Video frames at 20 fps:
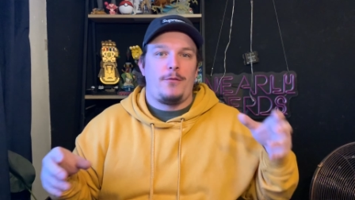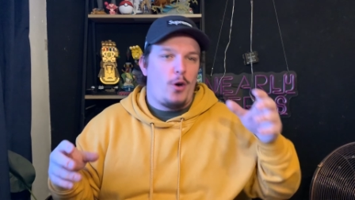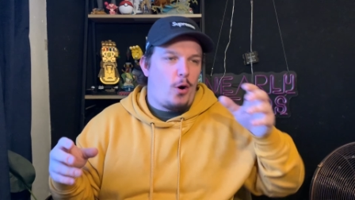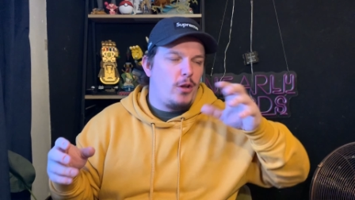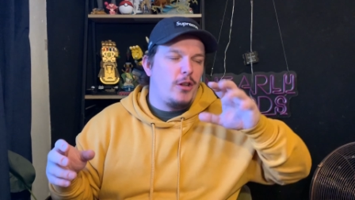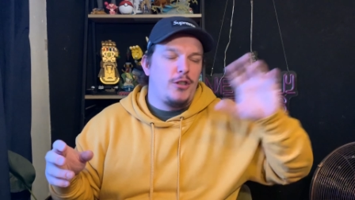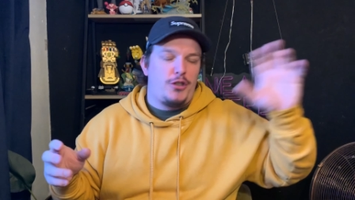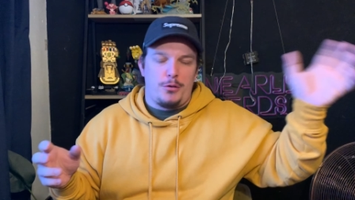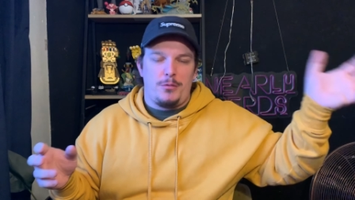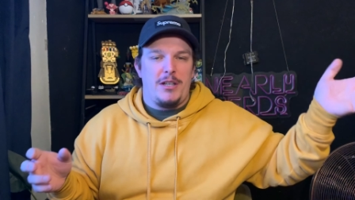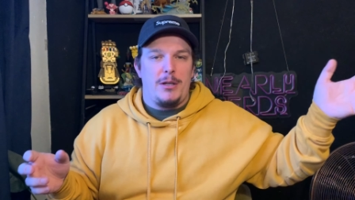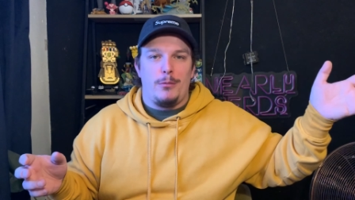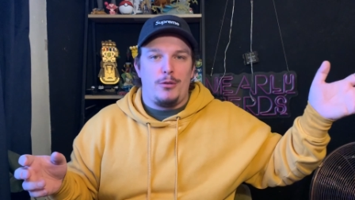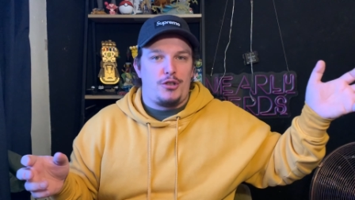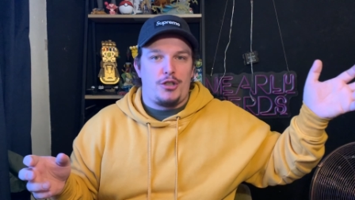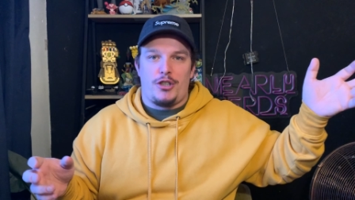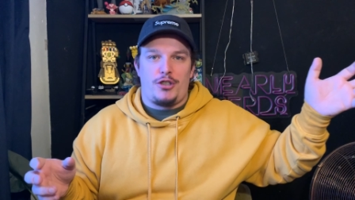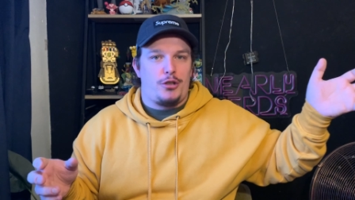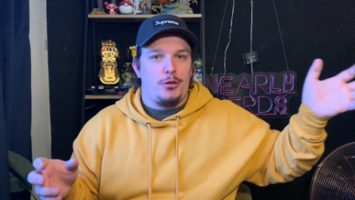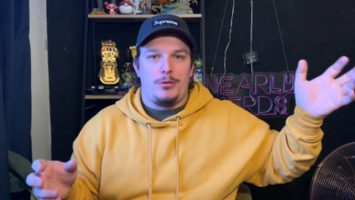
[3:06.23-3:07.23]
Call of Duty will
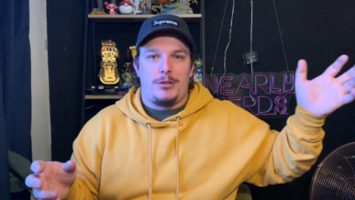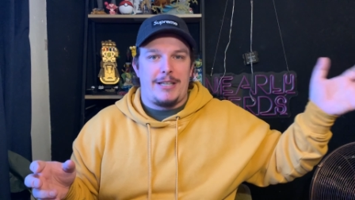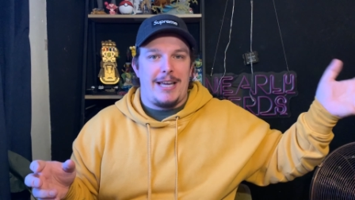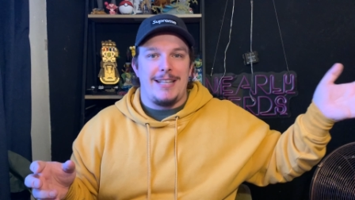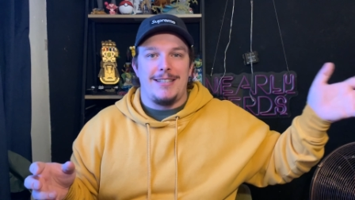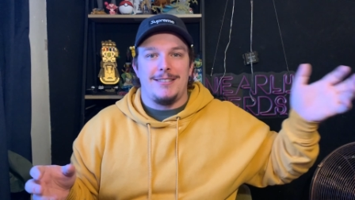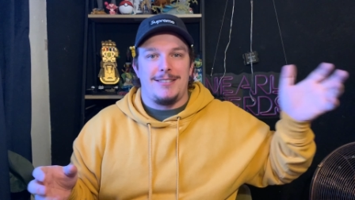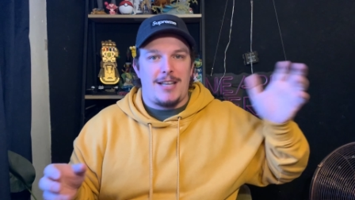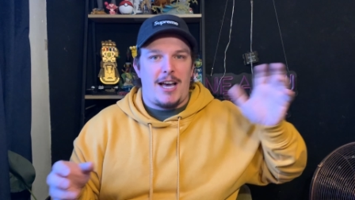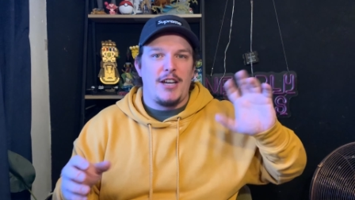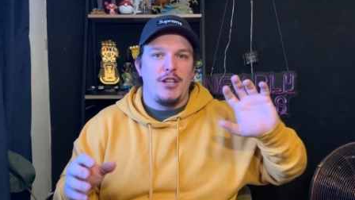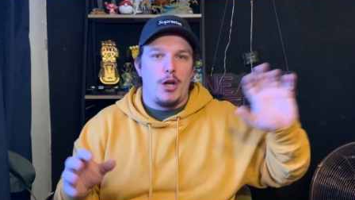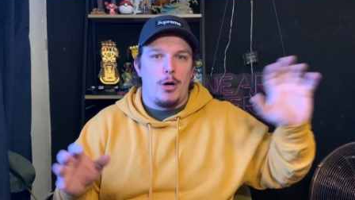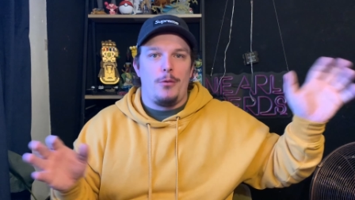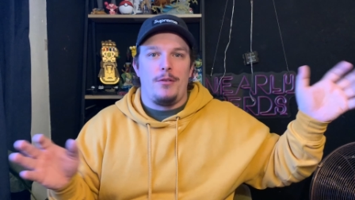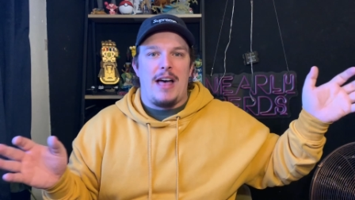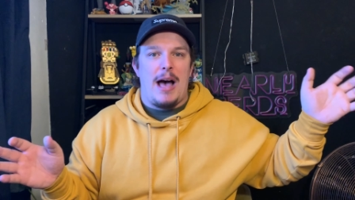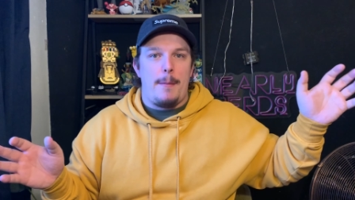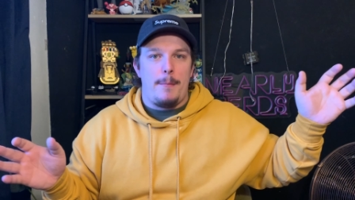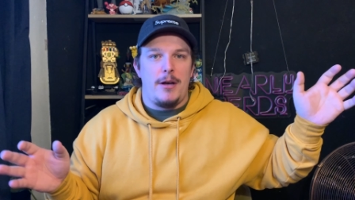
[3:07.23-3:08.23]
just do skins. I
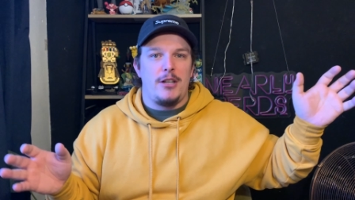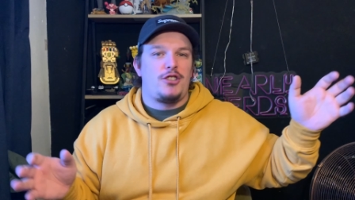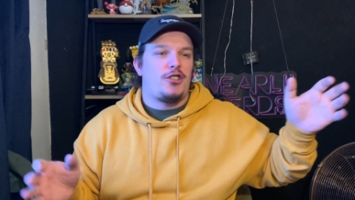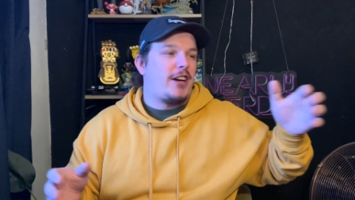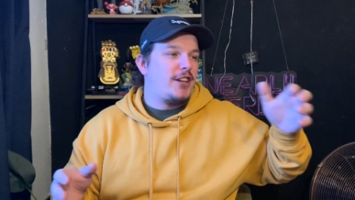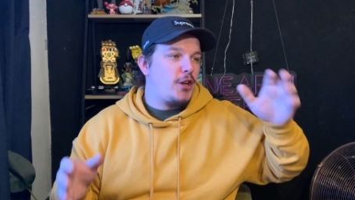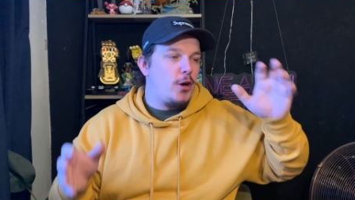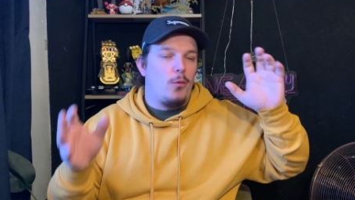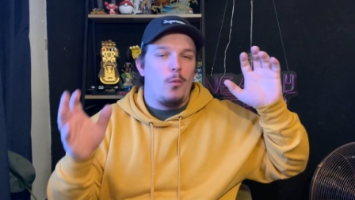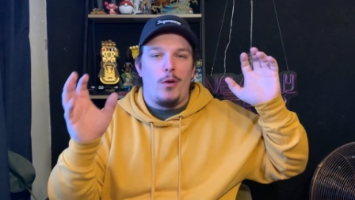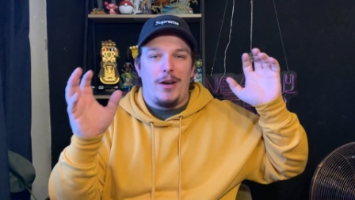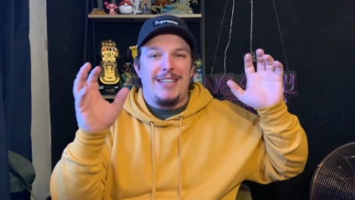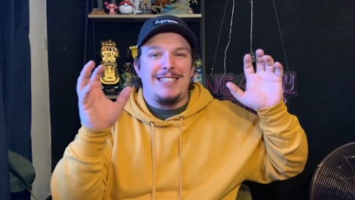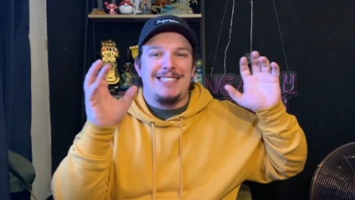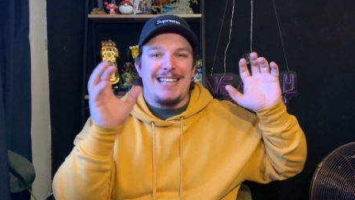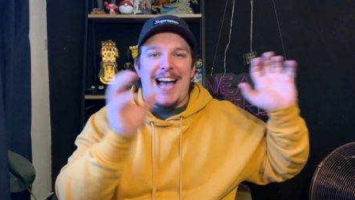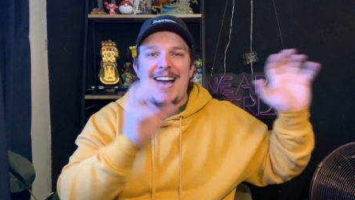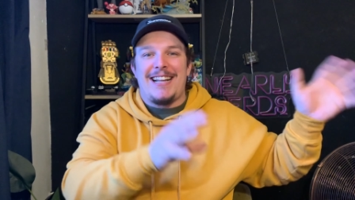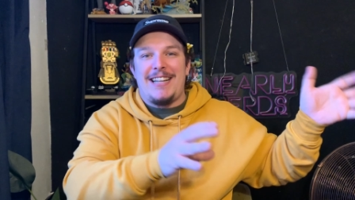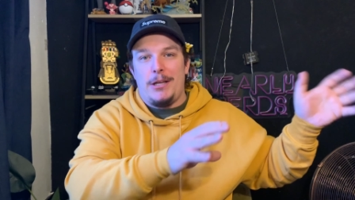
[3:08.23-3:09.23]
know that much. I know
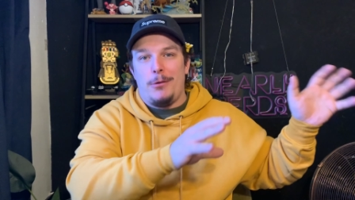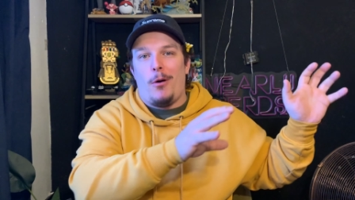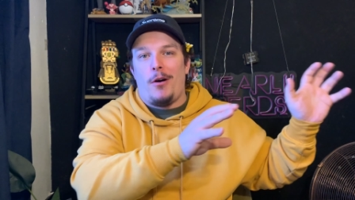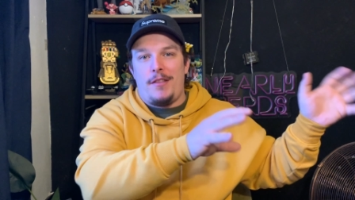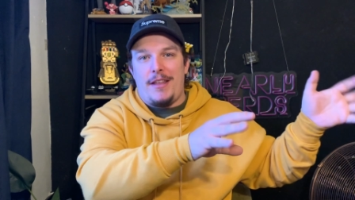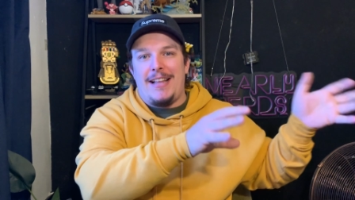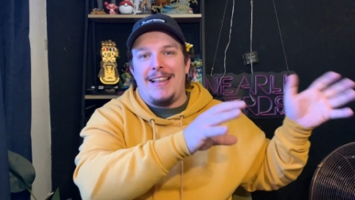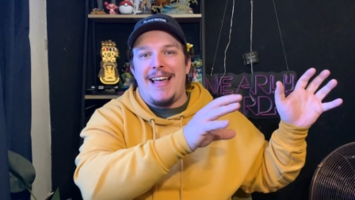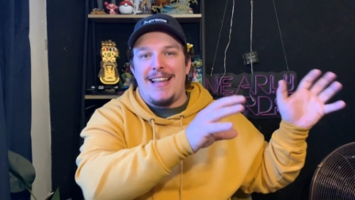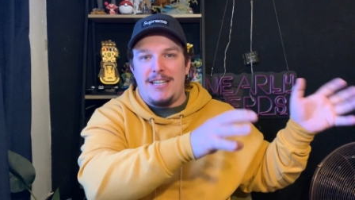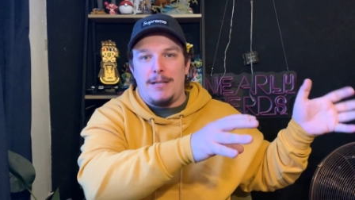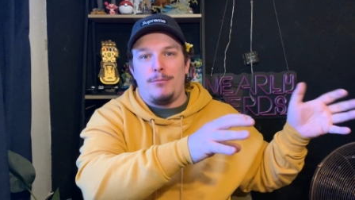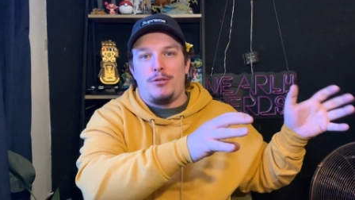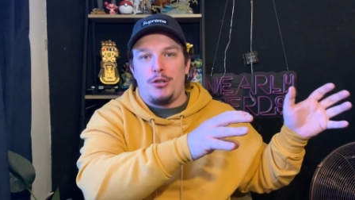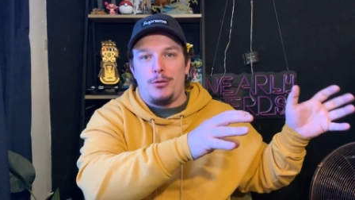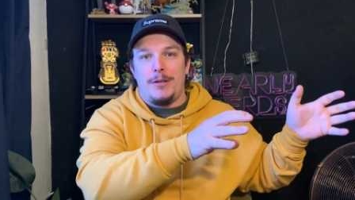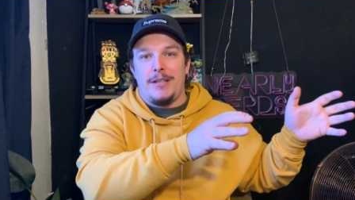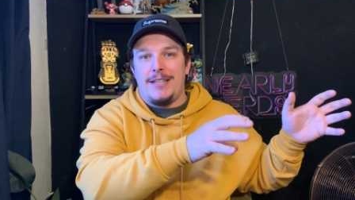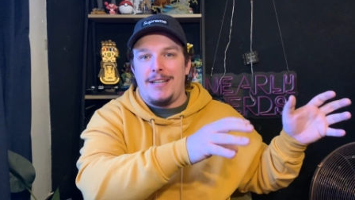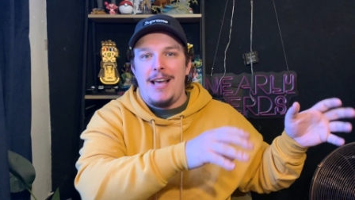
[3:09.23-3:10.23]
exactly what they'll end up
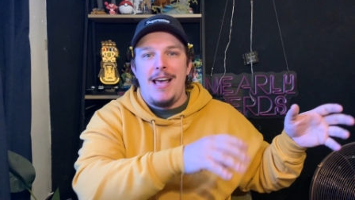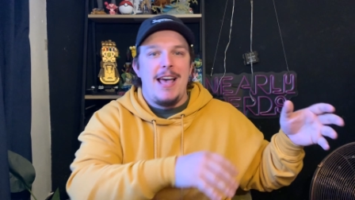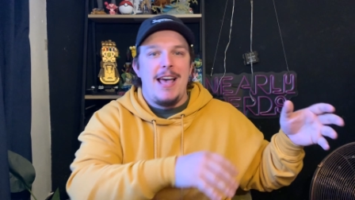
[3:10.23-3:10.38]
doing.